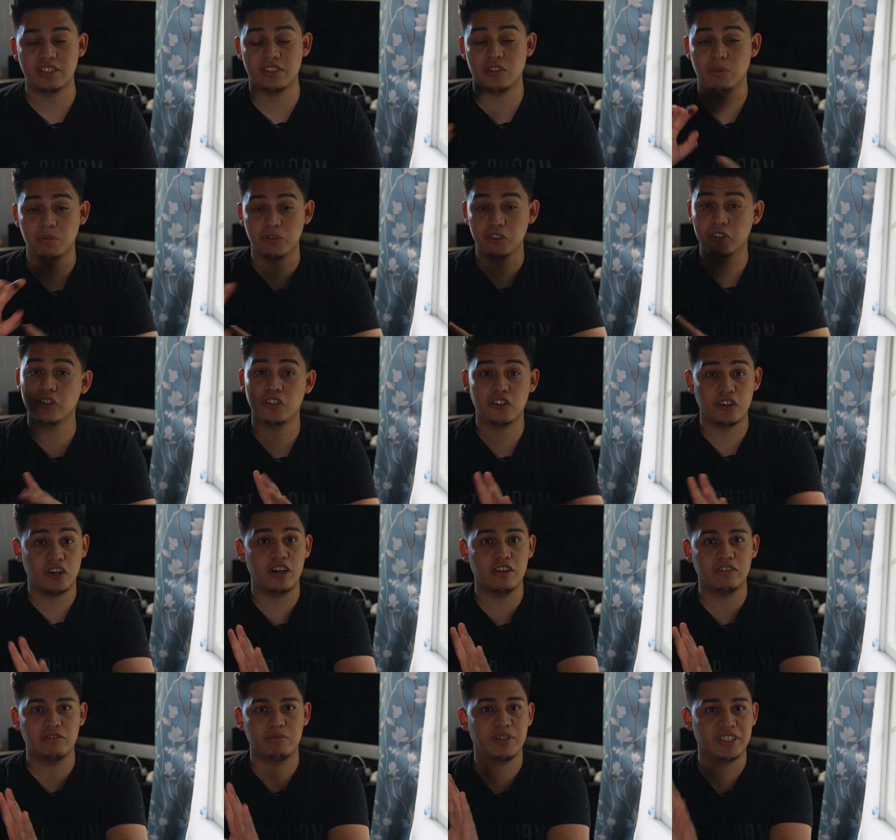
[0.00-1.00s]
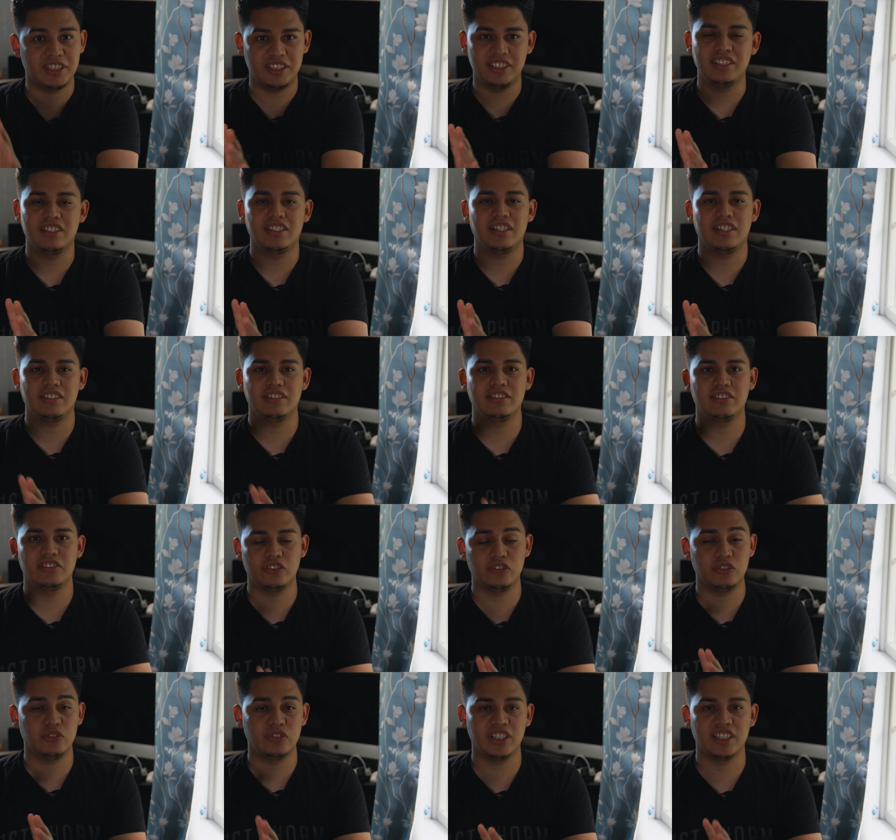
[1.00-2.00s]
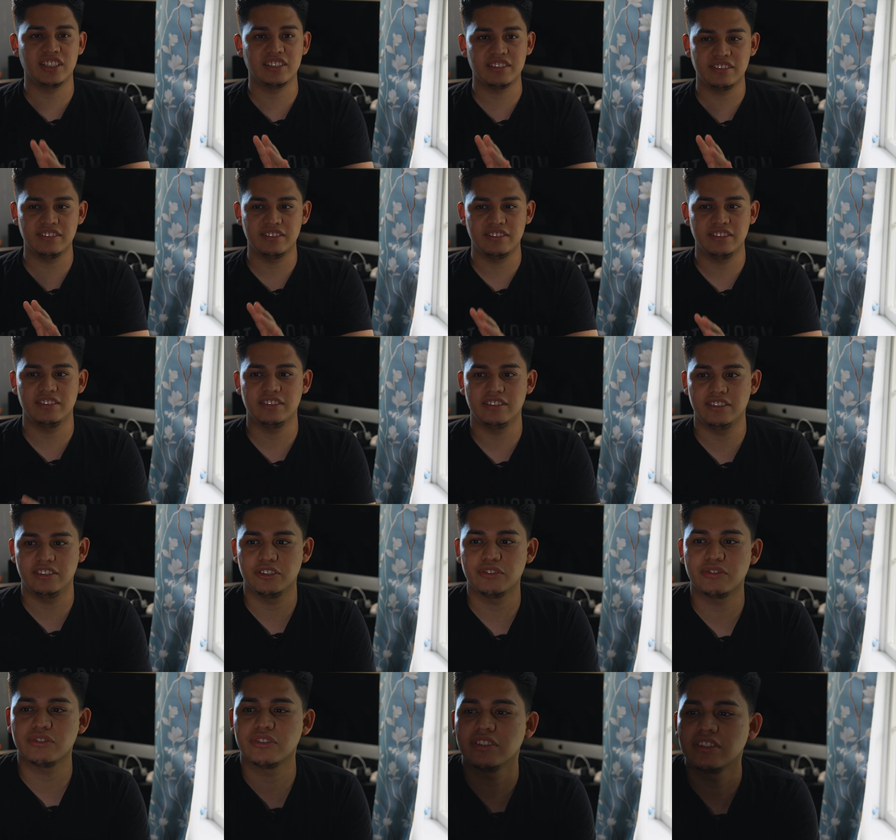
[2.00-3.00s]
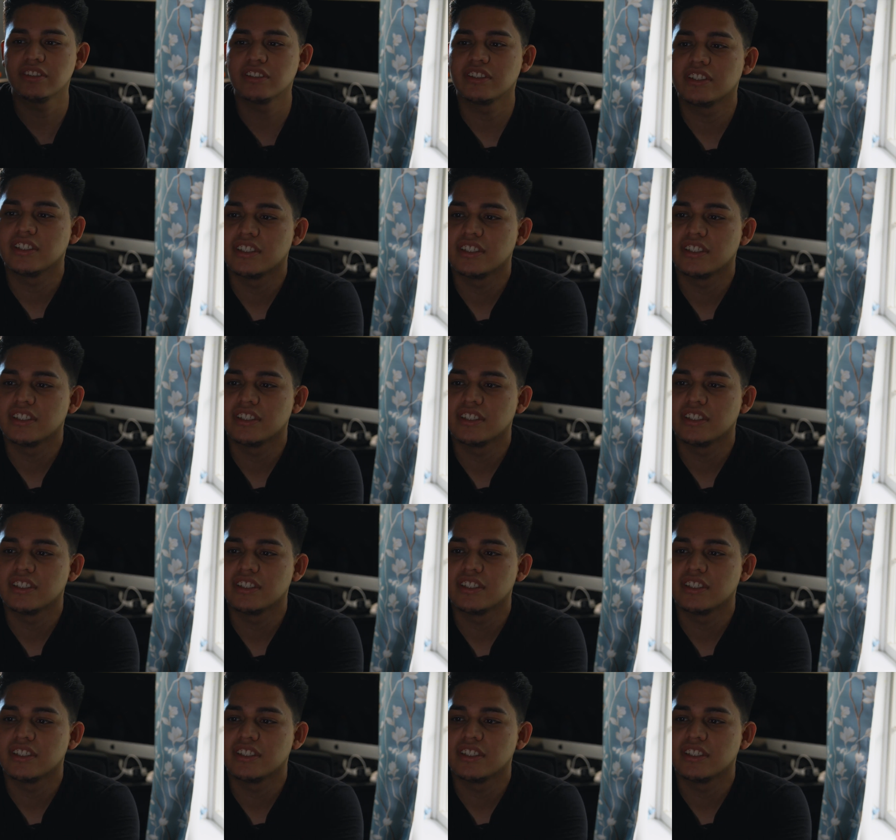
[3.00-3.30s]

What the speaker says: So I'm gonna turn off my key light just so you guys can see the difference.